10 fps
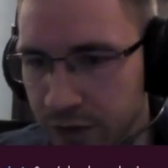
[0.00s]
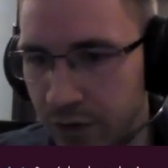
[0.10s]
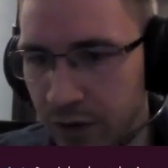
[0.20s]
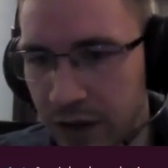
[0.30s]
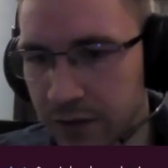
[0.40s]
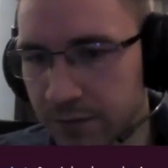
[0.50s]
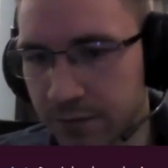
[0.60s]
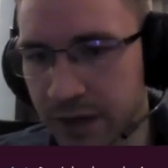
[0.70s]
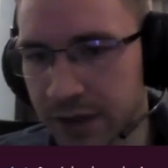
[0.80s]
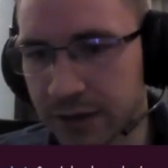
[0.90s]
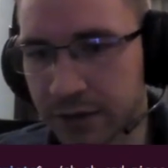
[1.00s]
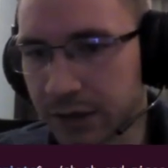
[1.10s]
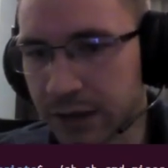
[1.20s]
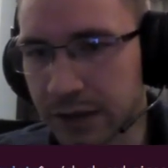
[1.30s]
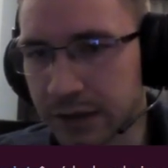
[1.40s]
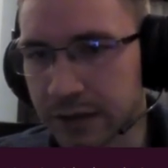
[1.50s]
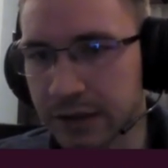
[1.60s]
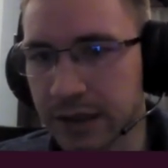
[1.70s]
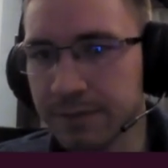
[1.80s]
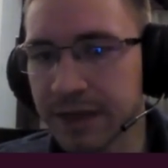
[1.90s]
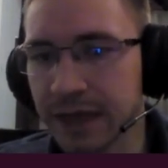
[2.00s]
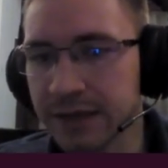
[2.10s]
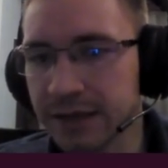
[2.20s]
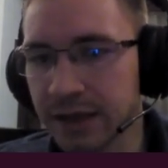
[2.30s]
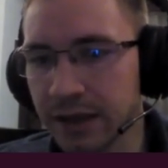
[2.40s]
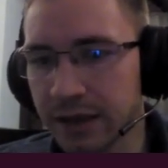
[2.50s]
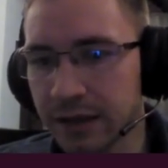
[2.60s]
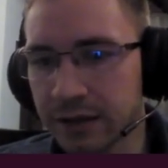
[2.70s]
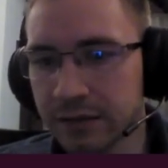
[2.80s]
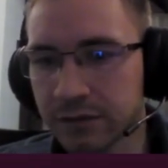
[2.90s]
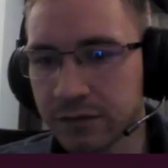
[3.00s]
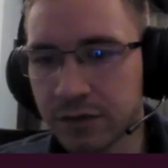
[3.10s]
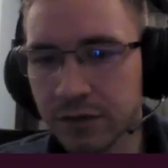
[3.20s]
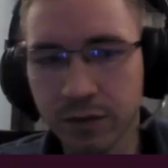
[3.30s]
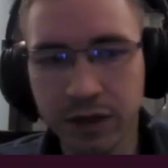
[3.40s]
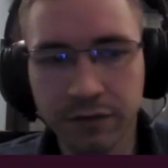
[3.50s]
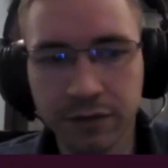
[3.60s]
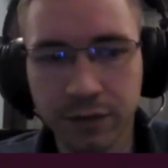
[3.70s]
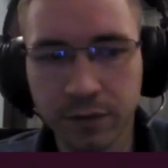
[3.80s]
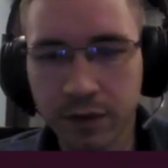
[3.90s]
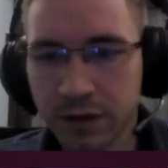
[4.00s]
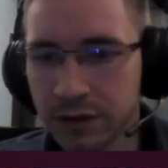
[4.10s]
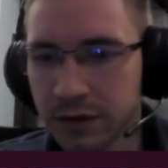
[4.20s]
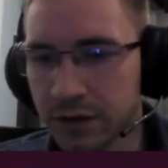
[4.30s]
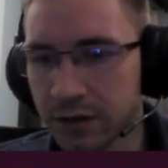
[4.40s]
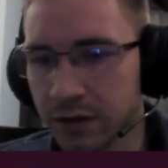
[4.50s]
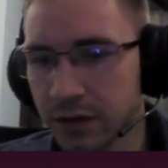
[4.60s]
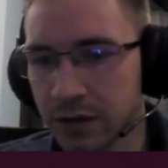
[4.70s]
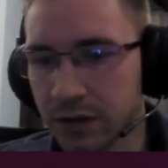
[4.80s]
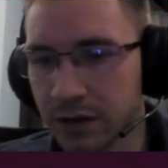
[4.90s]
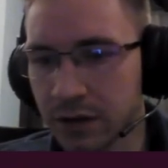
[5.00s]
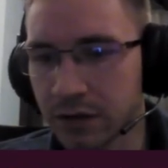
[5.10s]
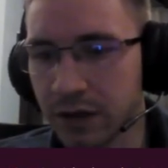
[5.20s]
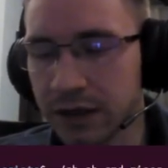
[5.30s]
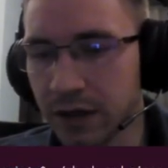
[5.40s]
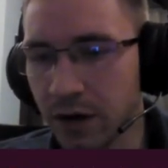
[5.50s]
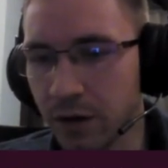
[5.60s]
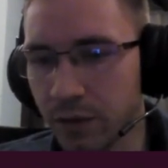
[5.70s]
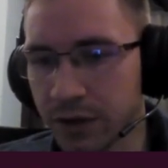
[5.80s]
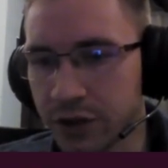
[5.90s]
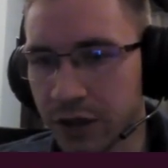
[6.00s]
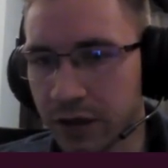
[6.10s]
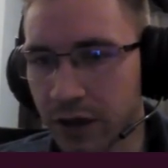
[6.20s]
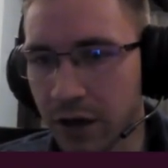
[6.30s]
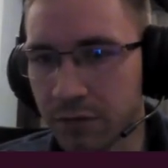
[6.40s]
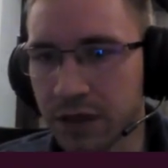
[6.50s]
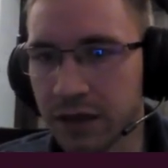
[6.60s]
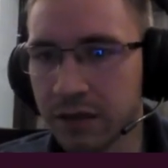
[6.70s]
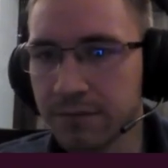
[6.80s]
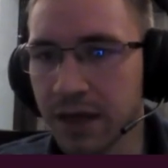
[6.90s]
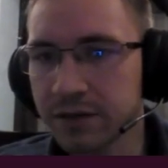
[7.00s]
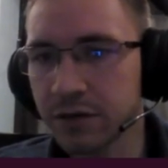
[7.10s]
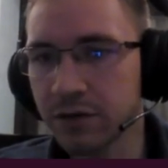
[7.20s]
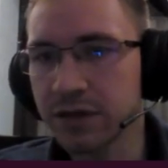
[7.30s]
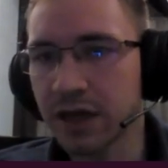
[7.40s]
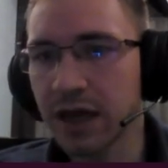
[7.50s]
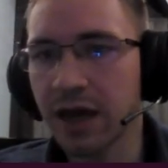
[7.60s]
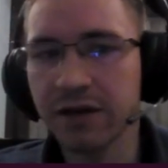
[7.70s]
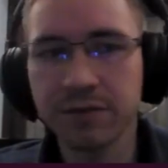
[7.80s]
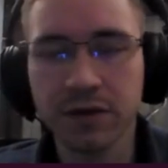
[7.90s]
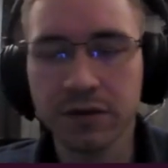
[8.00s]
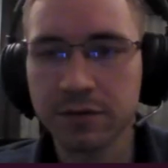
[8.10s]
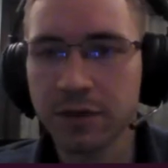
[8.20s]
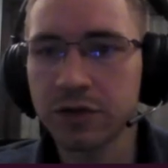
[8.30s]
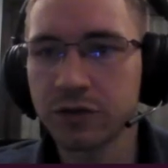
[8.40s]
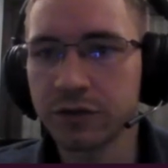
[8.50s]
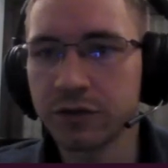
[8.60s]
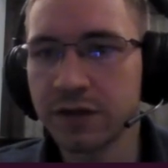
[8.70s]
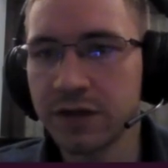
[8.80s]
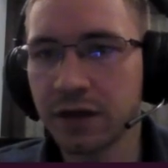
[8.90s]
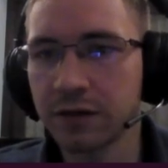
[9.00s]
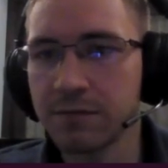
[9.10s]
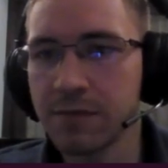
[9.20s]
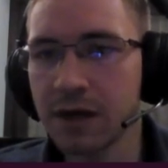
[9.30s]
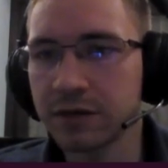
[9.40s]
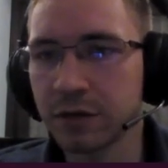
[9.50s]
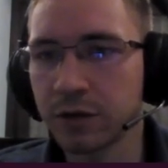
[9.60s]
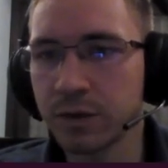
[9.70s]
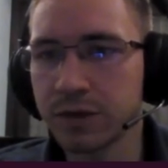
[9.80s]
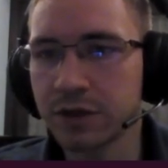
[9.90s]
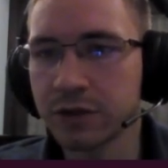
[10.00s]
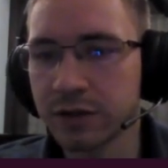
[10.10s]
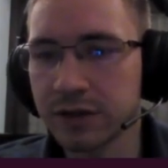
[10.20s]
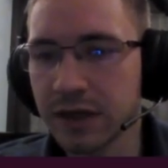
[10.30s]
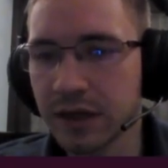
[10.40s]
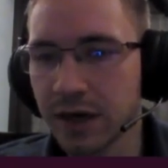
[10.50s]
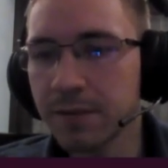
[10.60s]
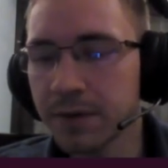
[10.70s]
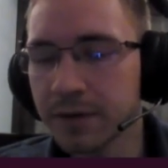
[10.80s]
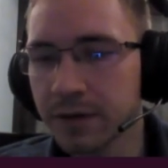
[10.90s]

you can basically keep testing, do whatever you want. All right, now I want to check how many mass nodes I have because I'm not sure the second mass node was actually set up.